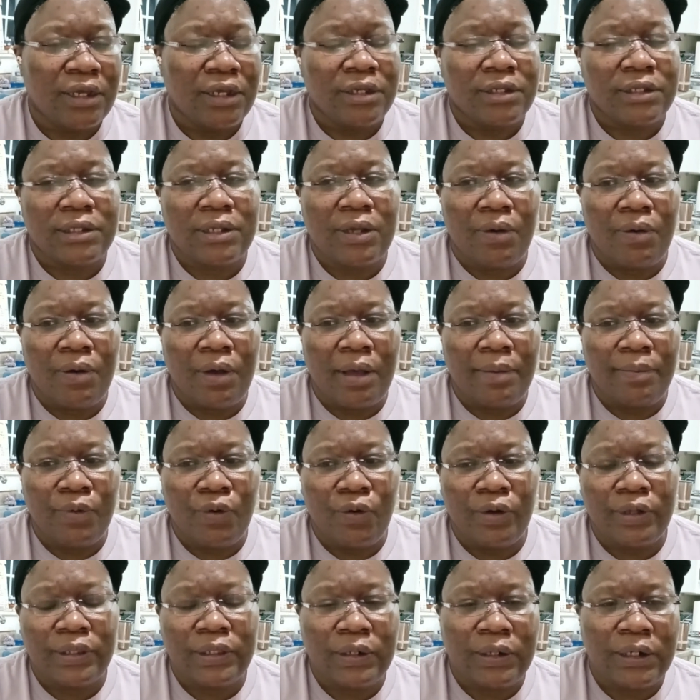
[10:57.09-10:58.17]
So I'm
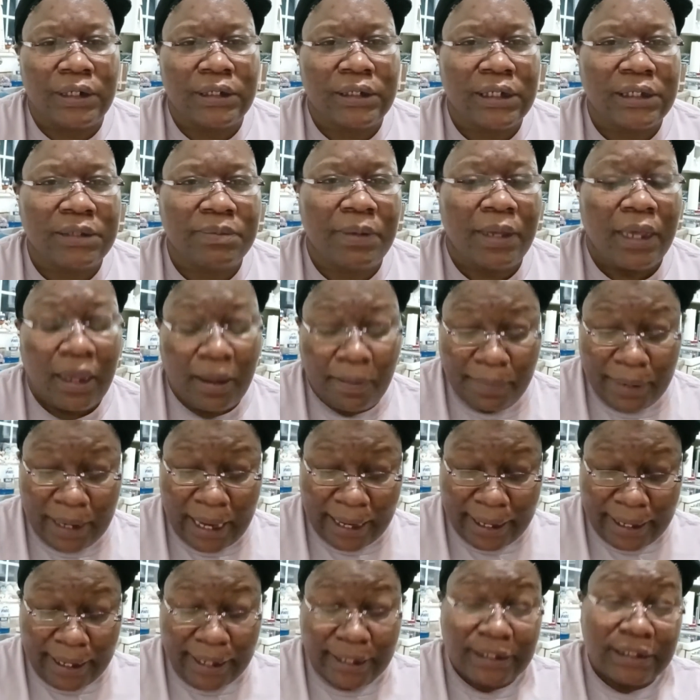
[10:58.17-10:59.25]
going through an adjustment. But I
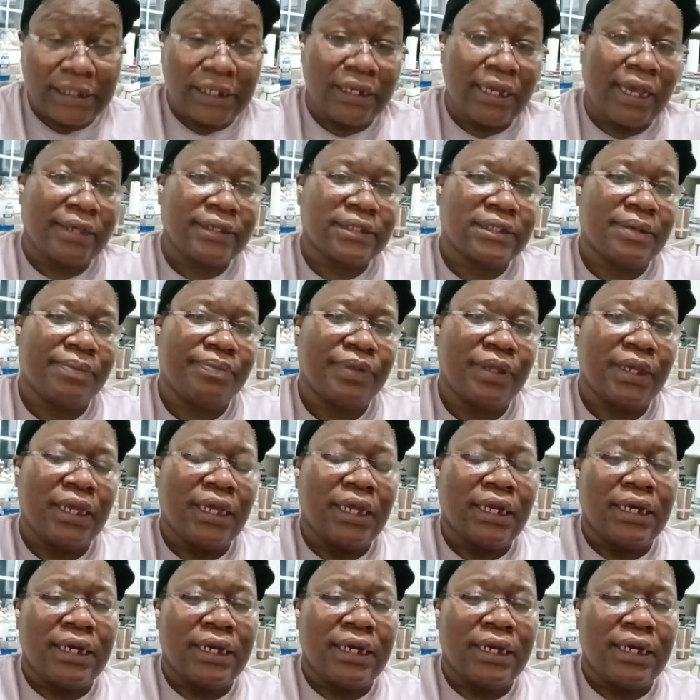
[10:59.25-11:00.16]
can tell y'all something.